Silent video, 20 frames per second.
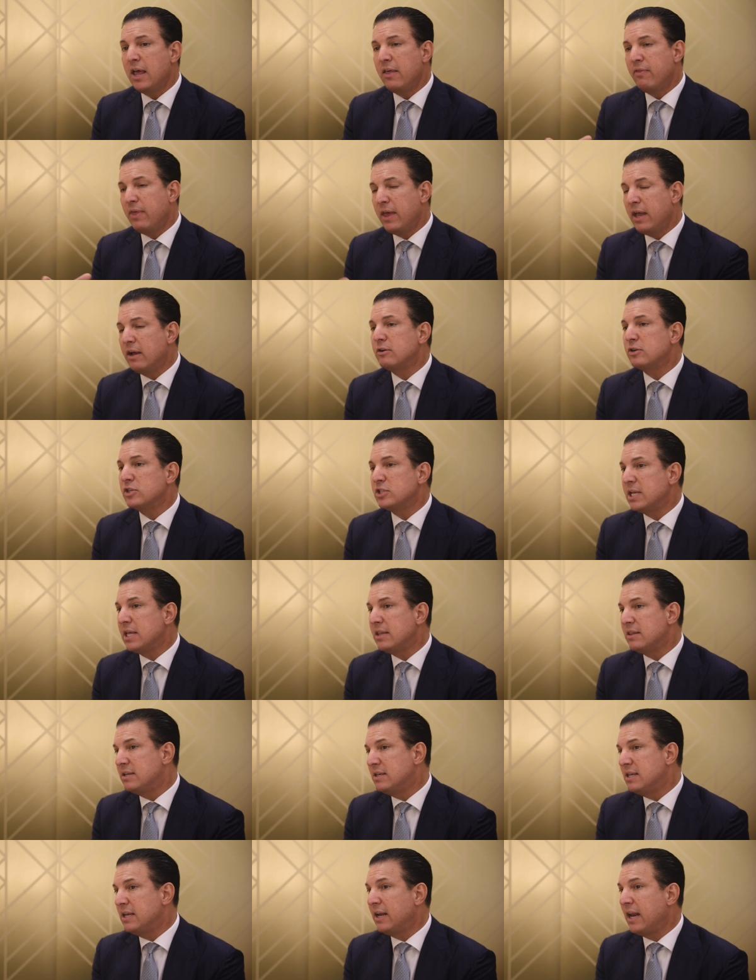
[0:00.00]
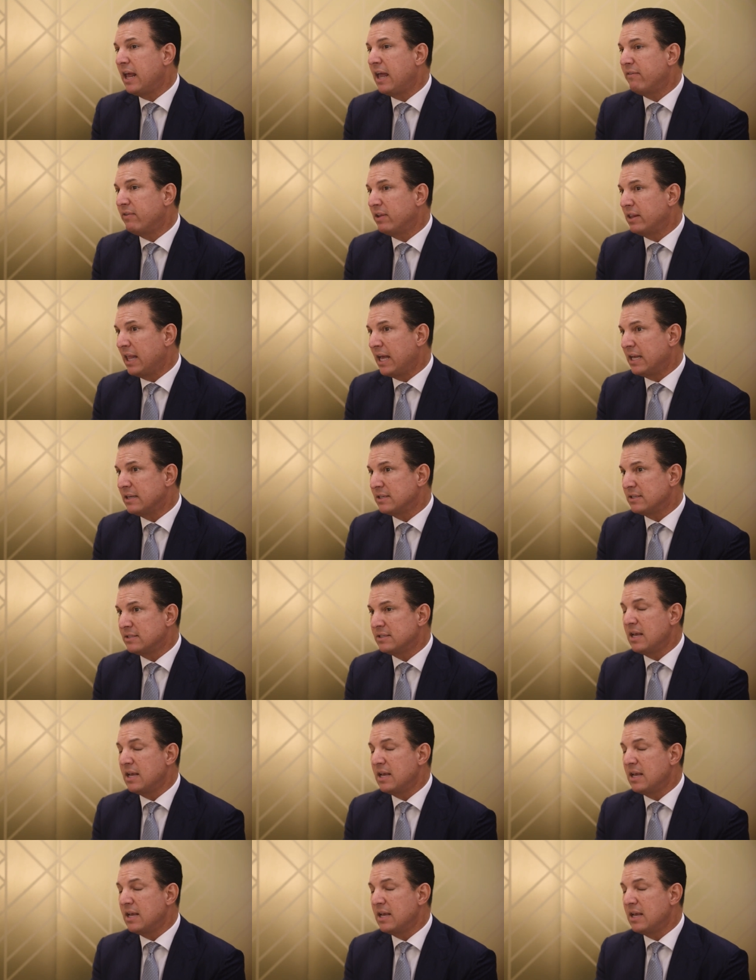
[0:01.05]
they understand the DNA of Atlantis.